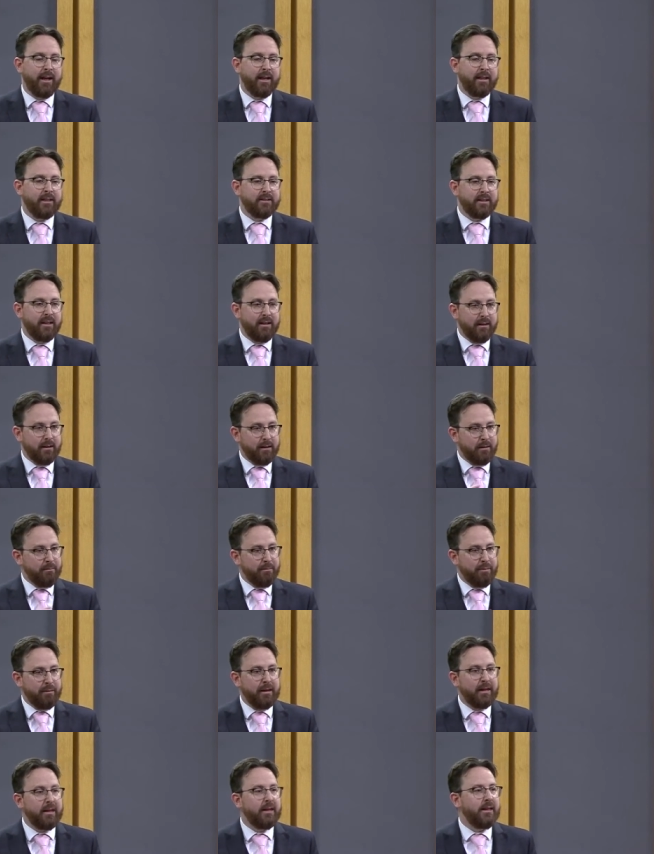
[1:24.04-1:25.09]
It is
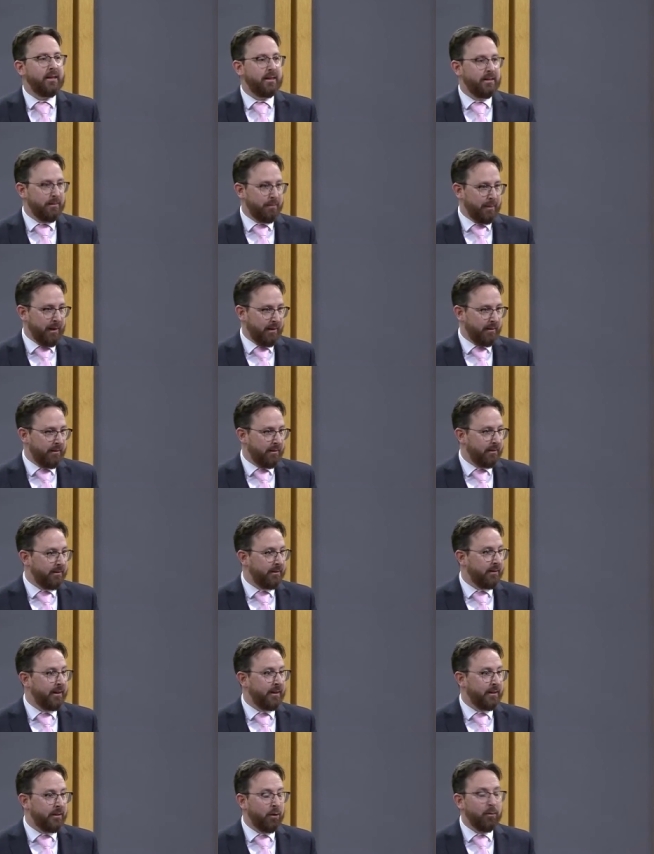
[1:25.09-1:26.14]
completely independent,
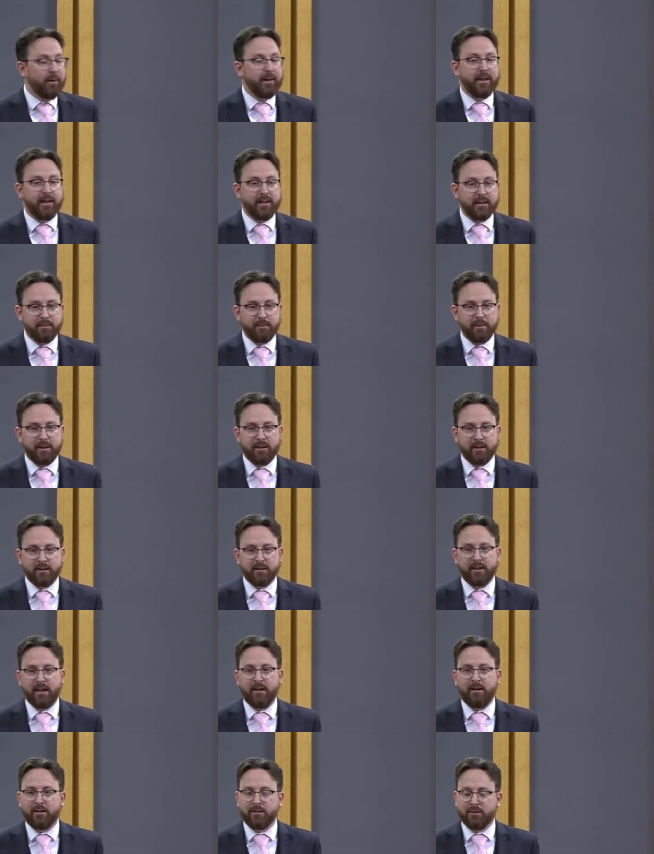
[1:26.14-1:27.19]
and I know it is
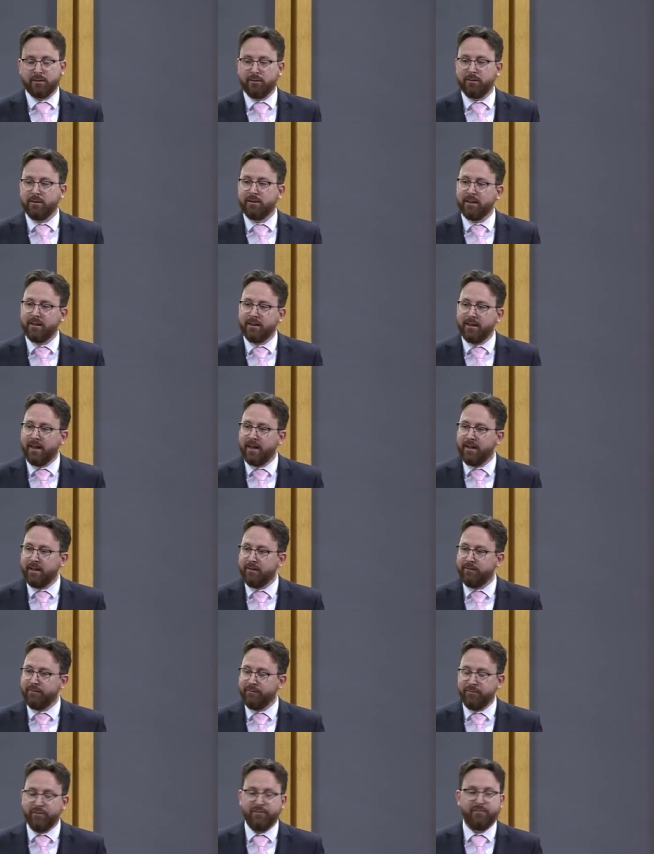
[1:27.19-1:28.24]
because there are stories in there that
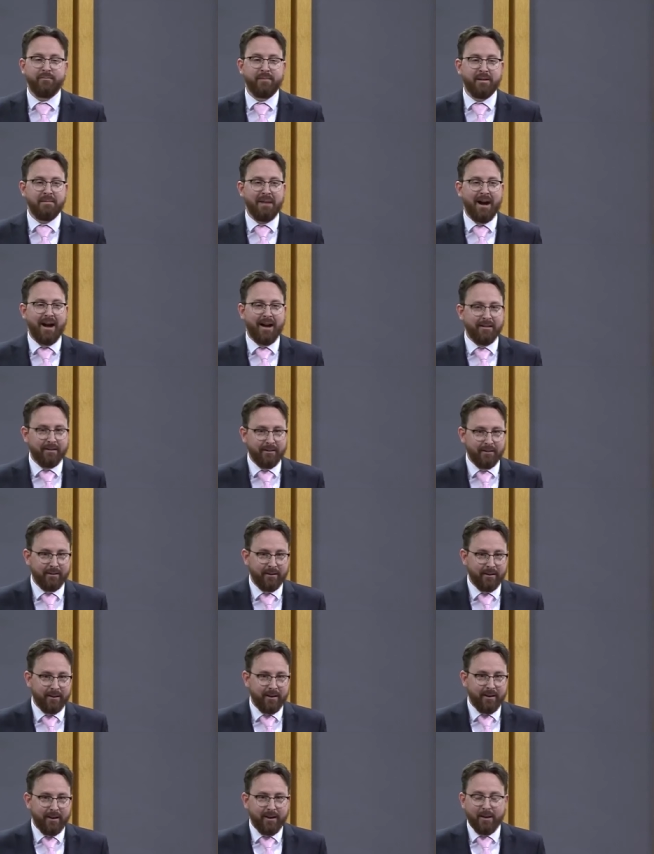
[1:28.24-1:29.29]
have driven me mad,
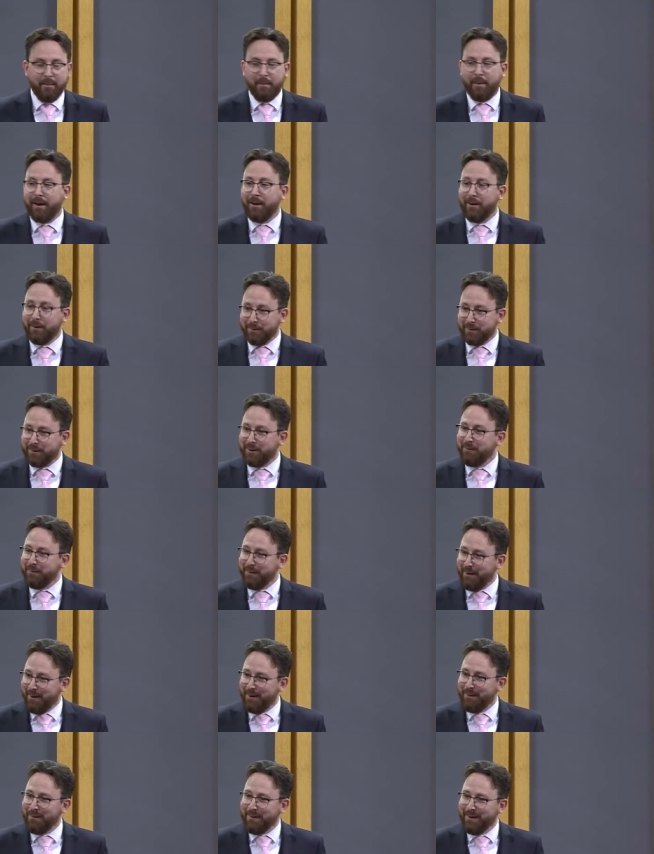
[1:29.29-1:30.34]
but I also
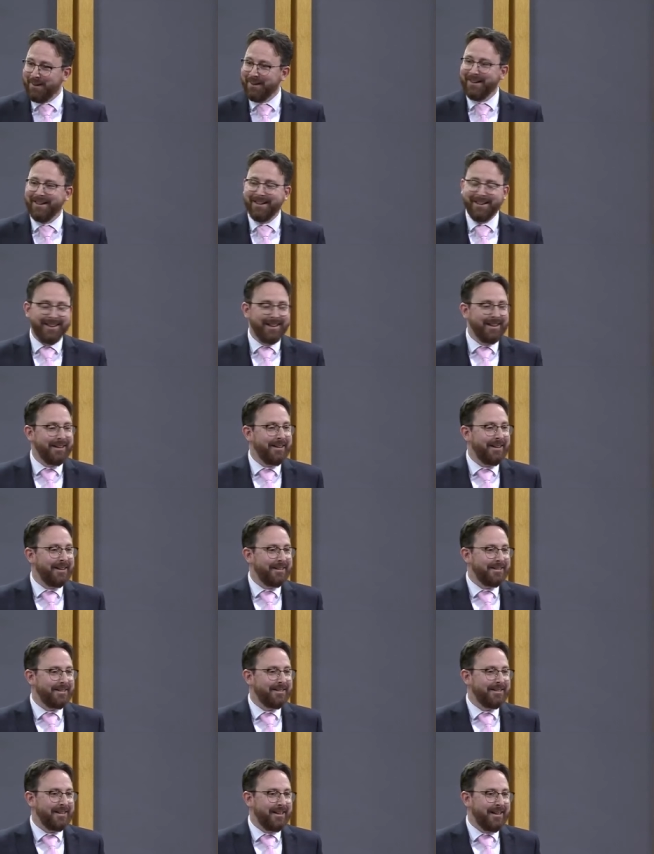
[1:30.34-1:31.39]
know
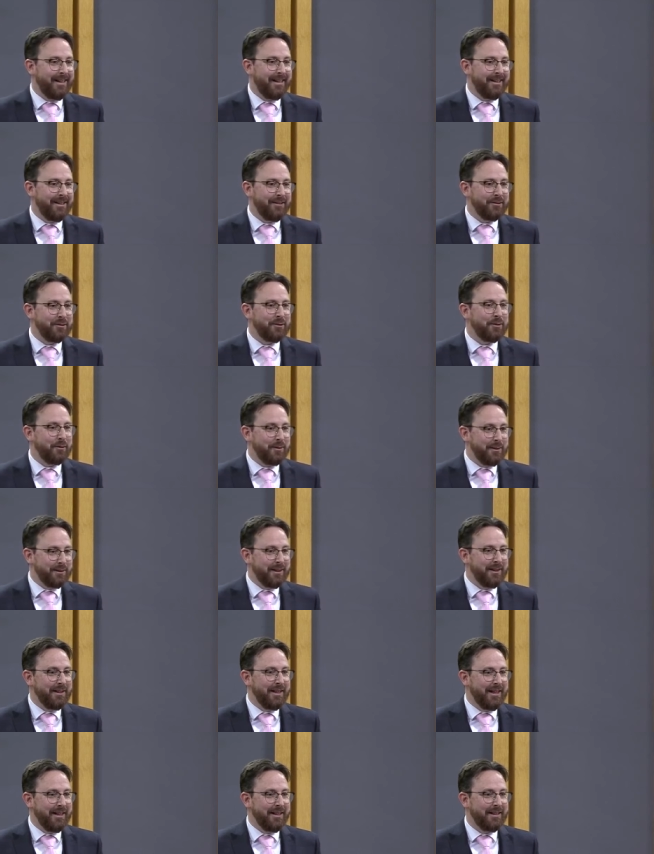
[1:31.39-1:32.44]
that there are stories
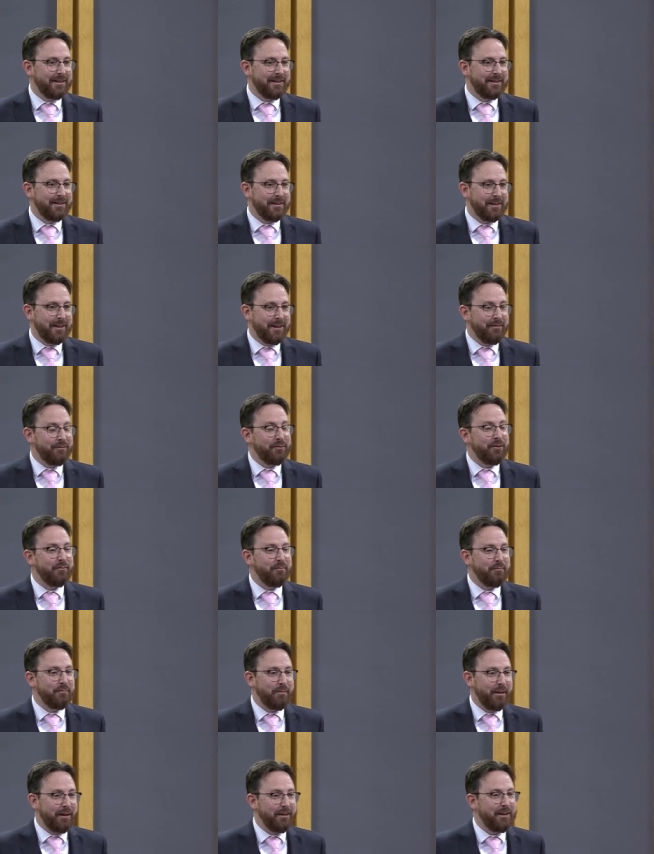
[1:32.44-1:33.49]
in there that have
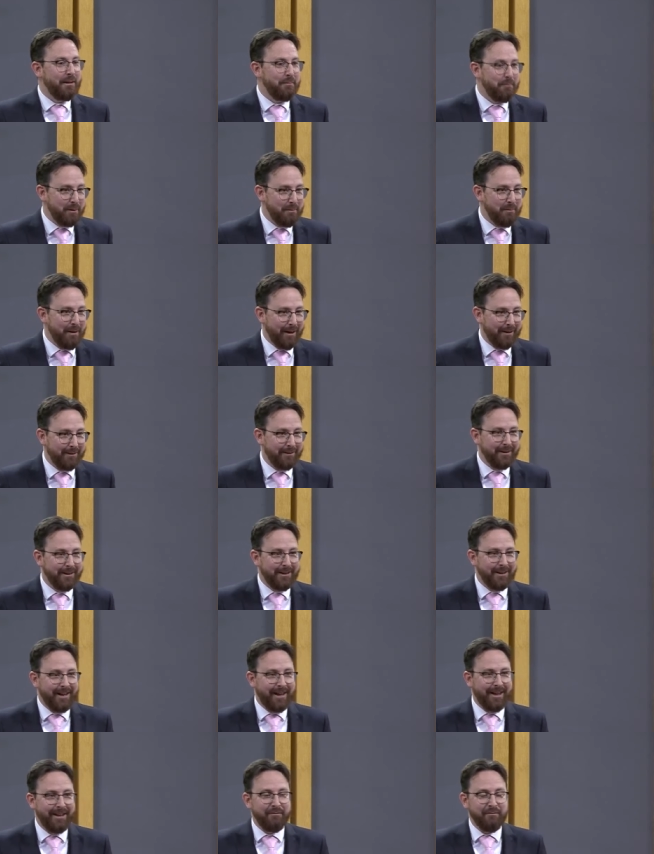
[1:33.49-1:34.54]
driven Plaid Cymru mad.
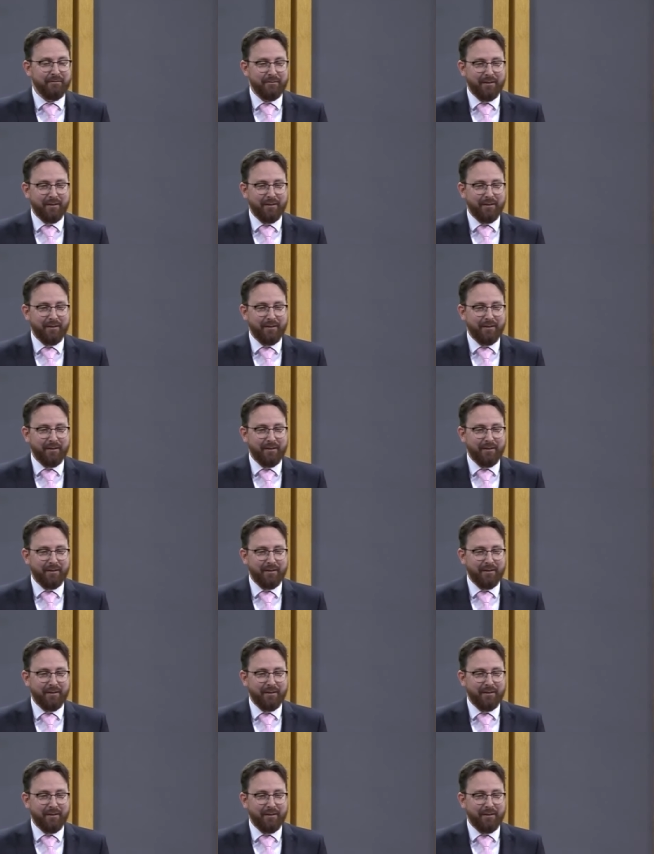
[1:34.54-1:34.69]
And in